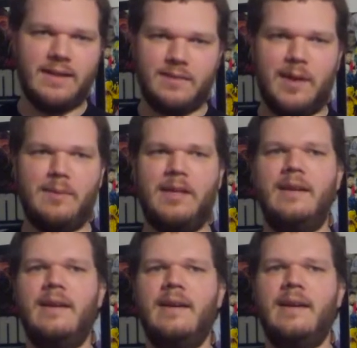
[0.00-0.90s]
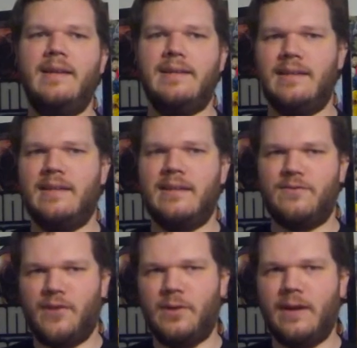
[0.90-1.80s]
as Baby, is listed
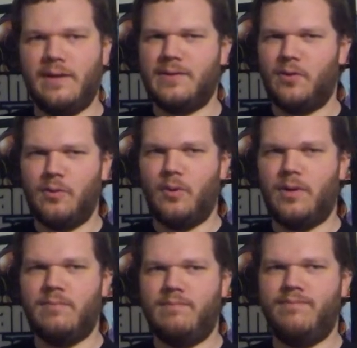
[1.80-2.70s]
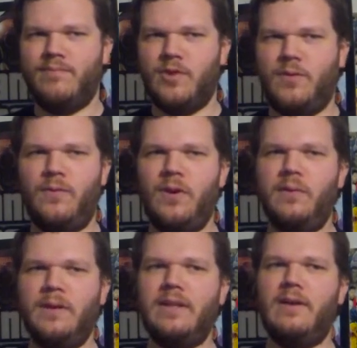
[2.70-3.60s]
as Fury on the scoreboard. So if you feel
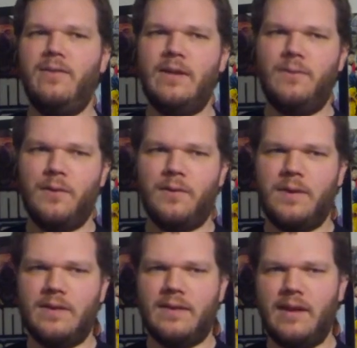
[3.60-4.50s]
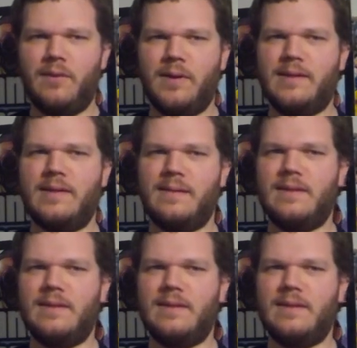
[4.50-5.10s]
you want to delve any further into the Death Race series